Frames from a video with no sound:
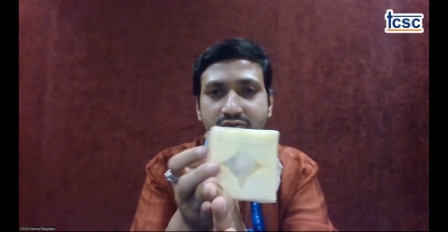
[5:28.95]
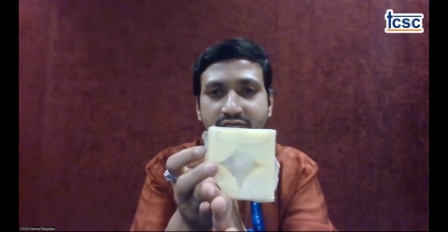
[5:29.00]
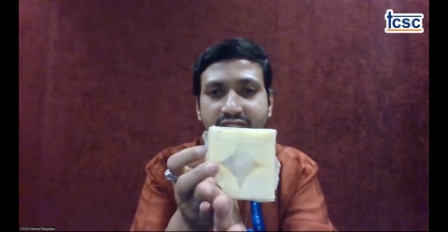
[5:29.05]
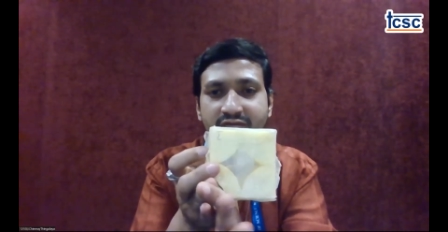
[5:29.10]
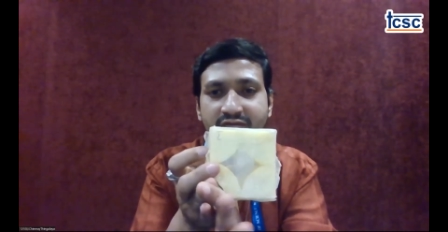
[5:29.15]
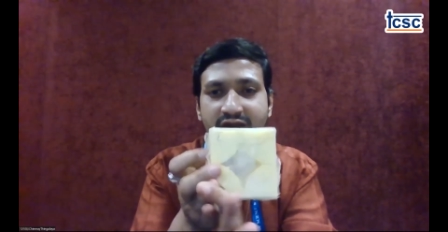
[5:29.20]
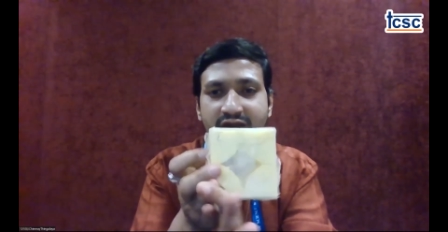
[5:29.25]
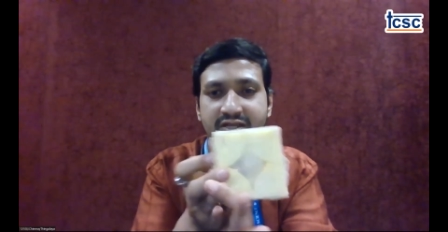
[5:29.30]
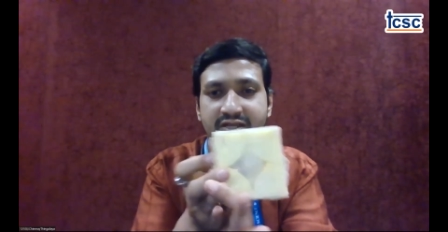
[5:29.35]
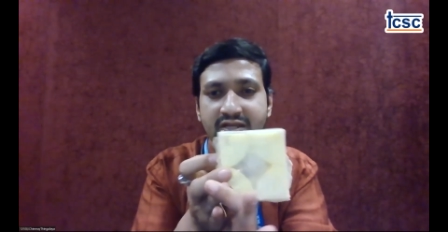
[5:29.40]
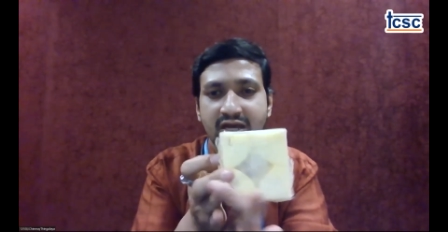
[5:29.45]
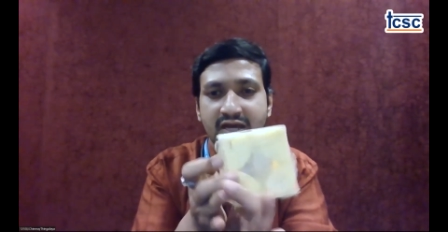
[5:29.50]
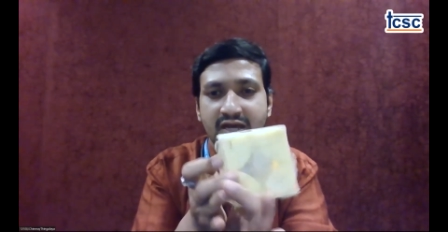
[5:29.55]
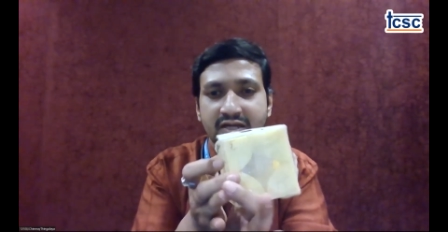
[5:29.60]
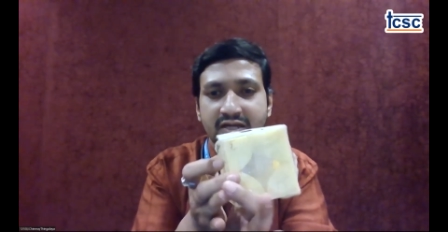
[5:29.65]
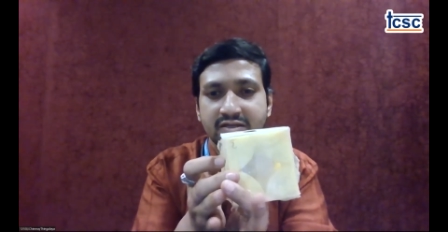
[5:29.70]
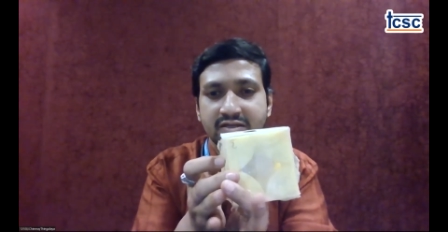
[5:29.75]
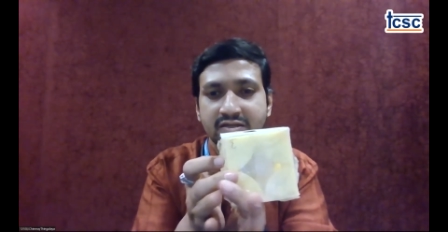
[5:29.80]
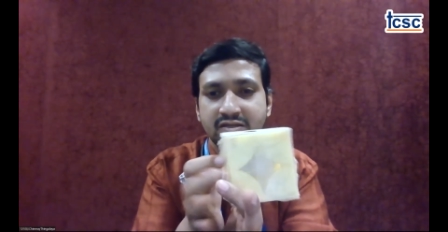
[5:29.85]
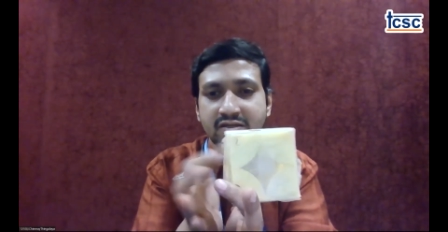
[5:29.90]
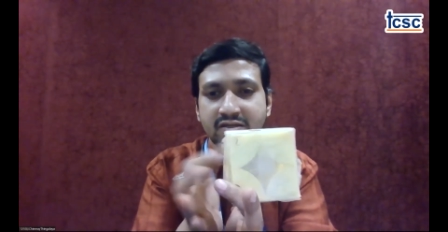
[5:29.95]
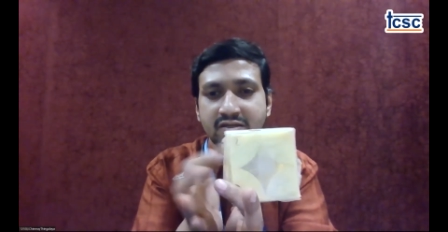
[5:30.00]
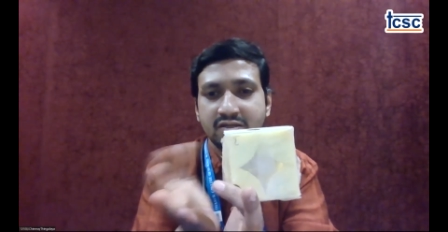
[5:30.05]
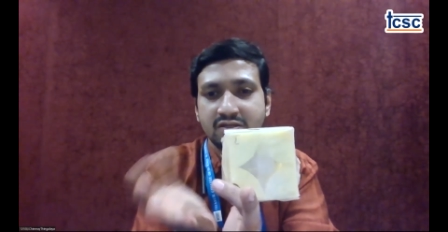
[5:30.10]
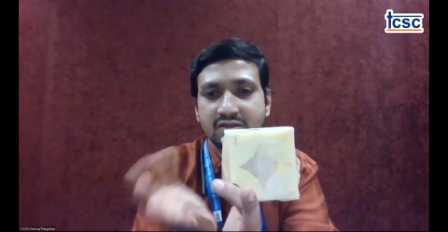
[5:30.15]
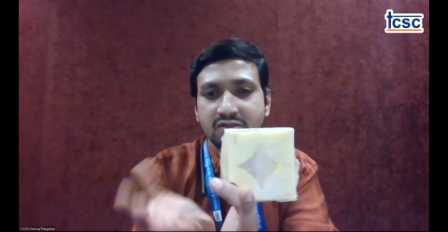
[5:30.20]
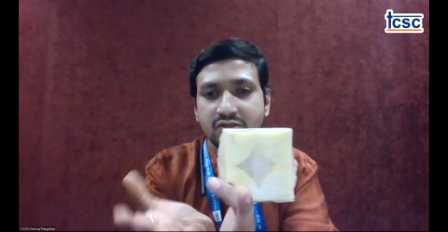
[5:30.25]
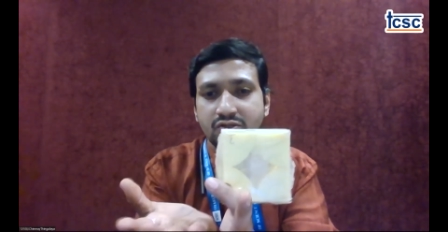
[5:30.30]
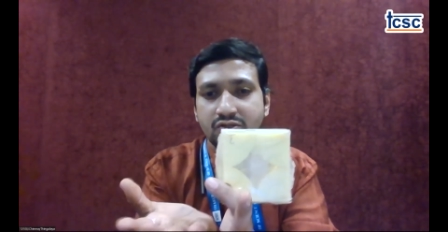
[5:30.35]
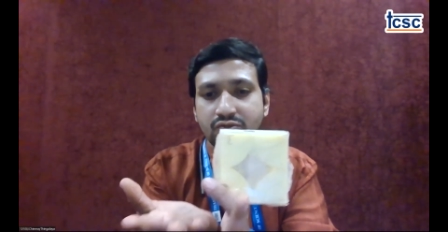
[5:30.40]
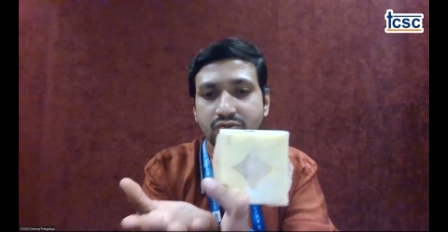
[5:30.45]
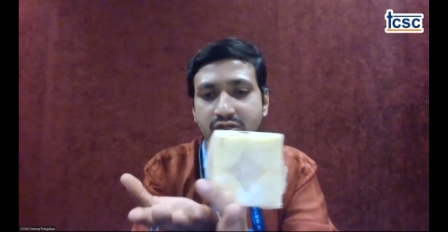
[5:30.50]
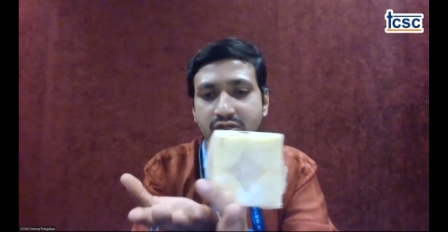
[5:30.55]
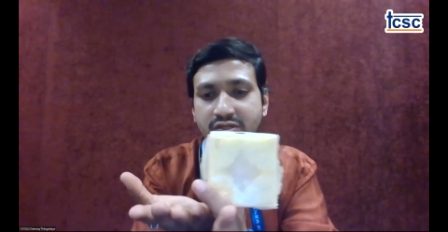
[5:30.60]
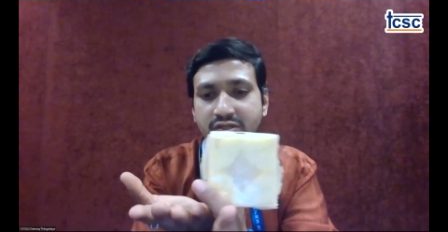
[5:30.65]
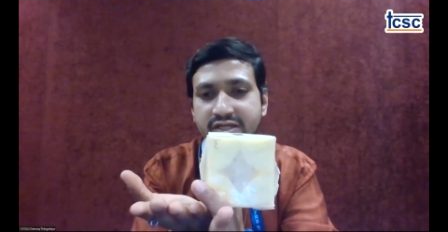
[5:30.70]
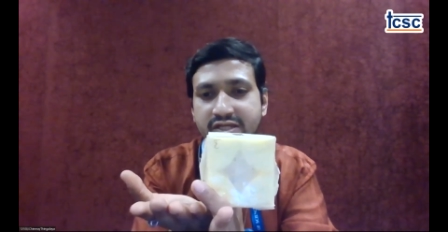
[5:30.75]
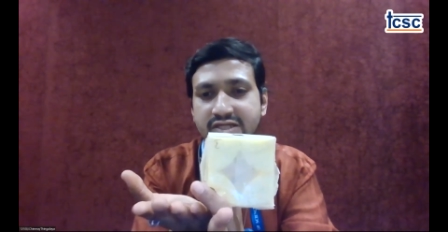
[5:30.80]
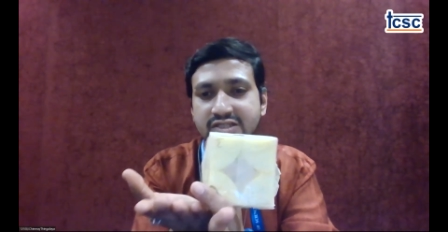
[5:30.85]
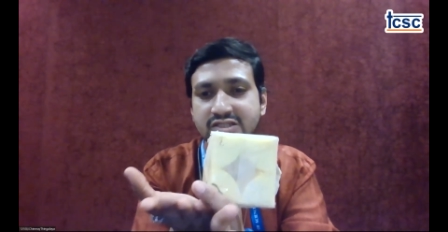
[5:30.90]
you will find that
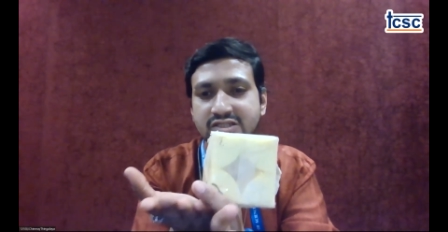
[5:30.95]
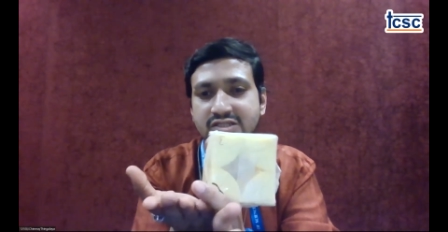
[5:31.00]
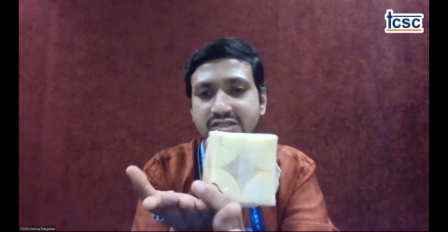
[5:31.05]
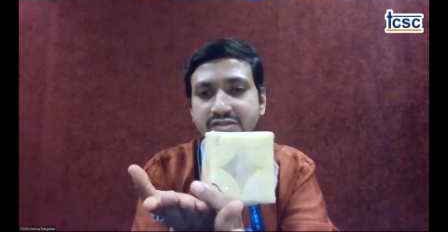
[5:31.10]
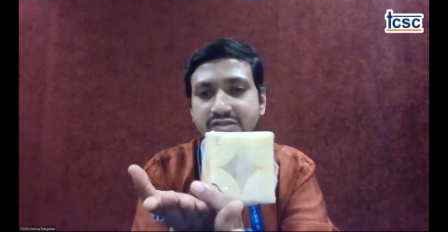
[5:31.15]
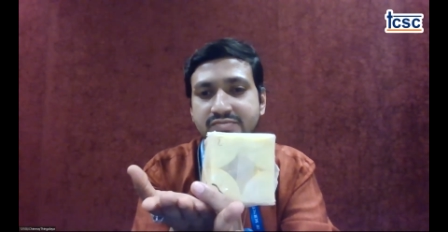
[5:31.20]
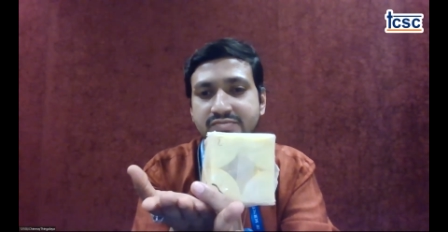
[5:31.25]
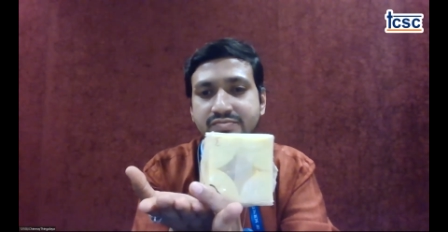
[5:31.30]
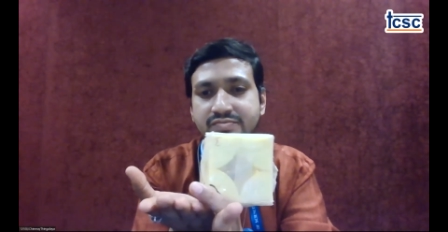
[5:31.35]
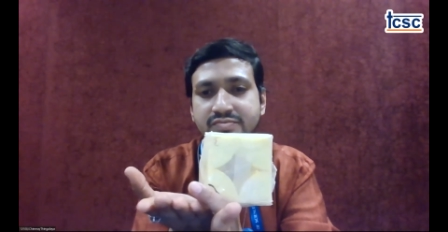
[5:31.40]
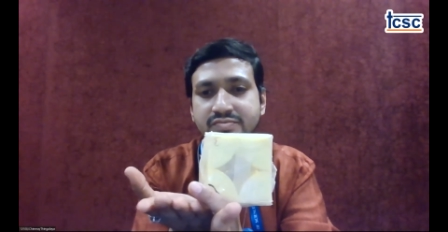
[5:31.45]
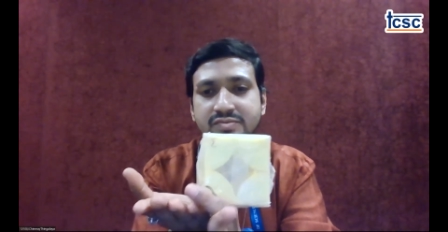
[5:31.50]
your next